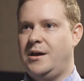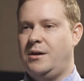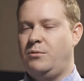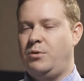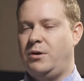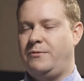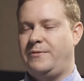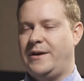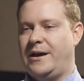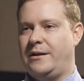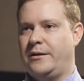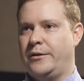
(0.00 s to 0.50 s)

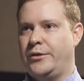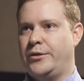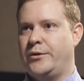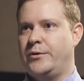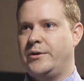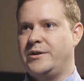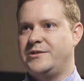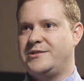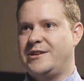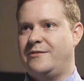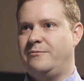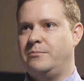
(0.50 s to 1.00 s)
we found a
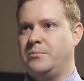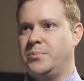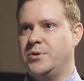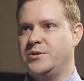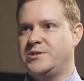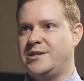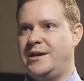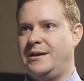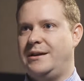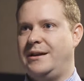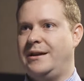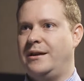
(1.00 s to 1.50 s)

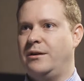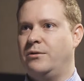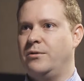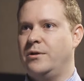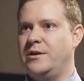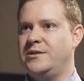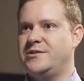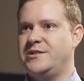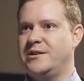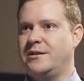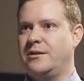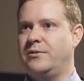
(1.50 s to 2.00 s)
37%
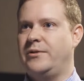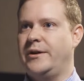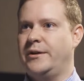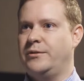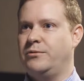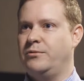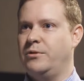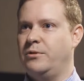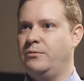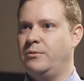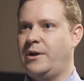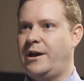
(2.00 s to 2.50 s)
increase in
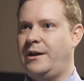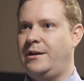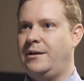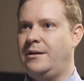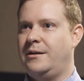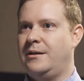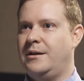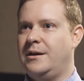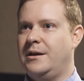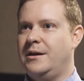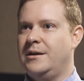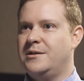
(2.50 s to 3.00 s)
click-through rate.
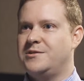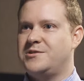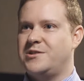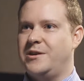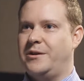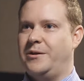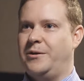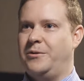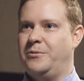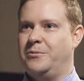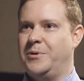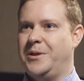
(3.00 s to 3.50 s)

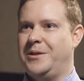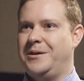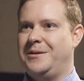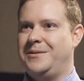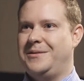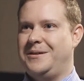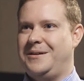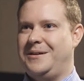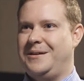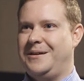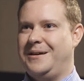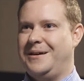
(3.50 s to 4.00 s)
So really
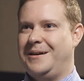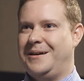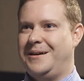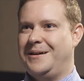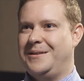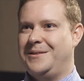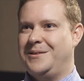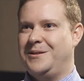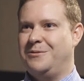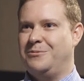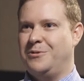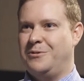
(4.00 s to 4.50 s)

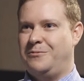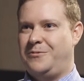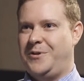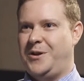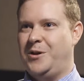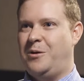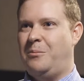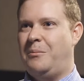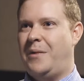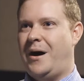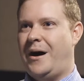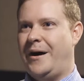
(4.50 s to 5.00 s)
the
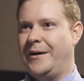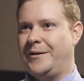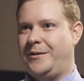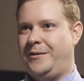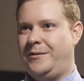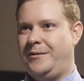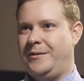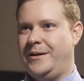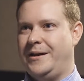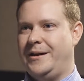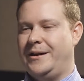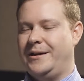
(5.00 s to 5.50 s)
Reveal
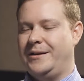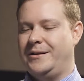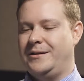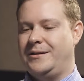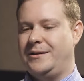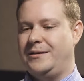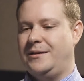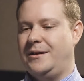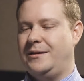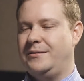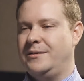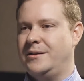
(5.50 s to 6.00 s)
model and
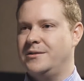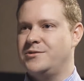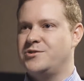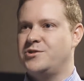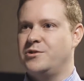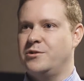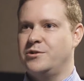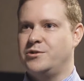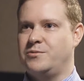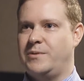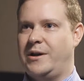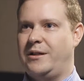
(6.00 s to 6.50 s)
the
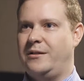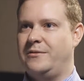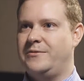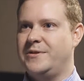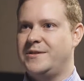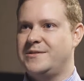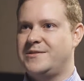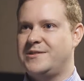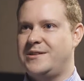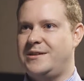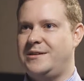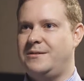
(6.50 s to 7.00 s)
search
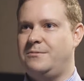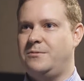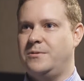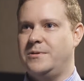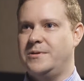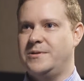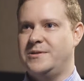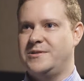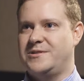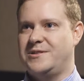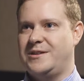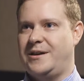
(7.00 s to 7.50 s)
relevancy
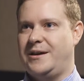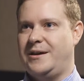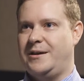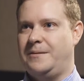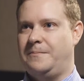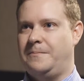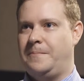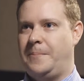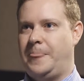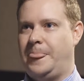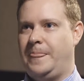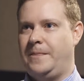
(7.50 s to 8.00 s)
was
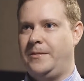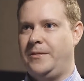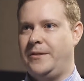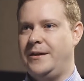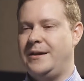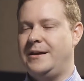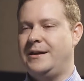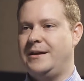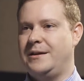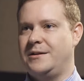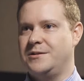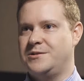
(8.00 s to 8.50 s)

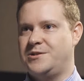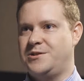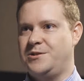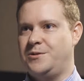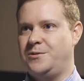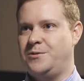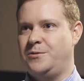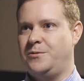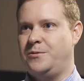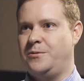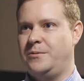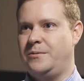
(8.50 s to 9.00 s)
leading
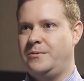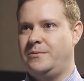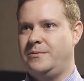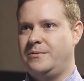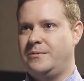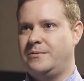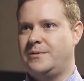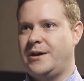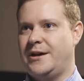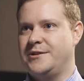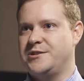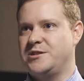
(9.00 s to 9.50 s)
to
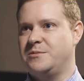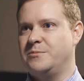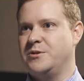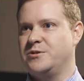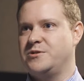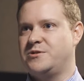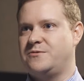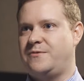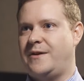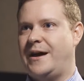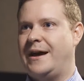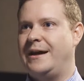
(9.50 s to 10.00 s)

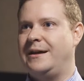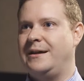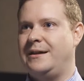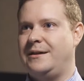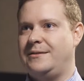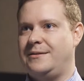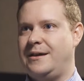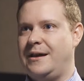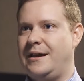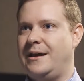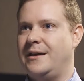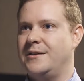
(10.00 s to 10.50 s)
customers
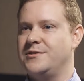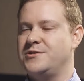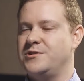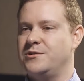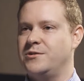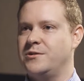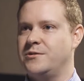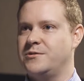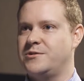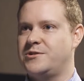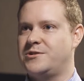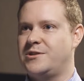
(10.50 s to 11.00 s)
finding the
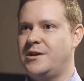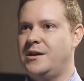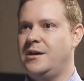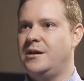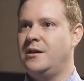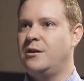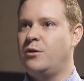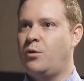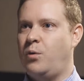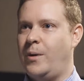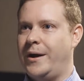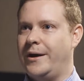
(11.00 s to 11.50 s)
answers
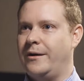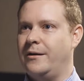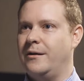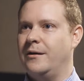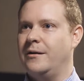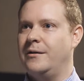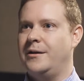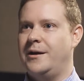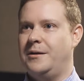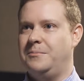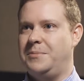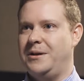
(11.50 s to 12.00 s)

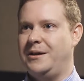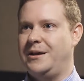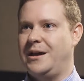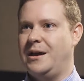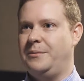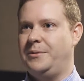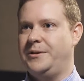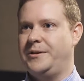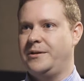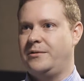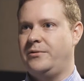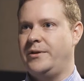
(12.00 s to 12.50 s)
quicker and being
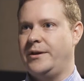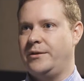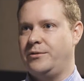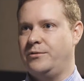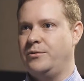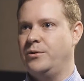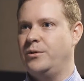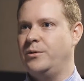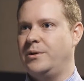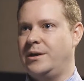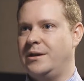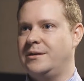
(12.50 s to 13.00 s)
able to click
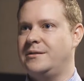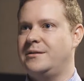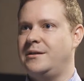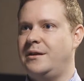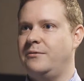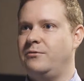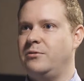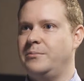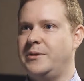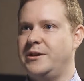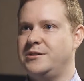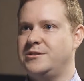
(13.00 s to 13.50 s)
through and get to the
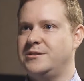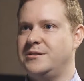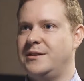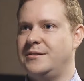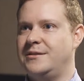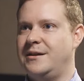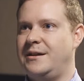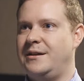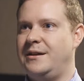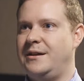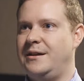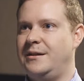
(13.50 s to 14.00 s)
information
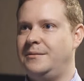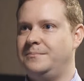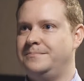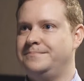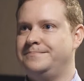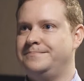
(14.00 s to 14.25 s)
that they need.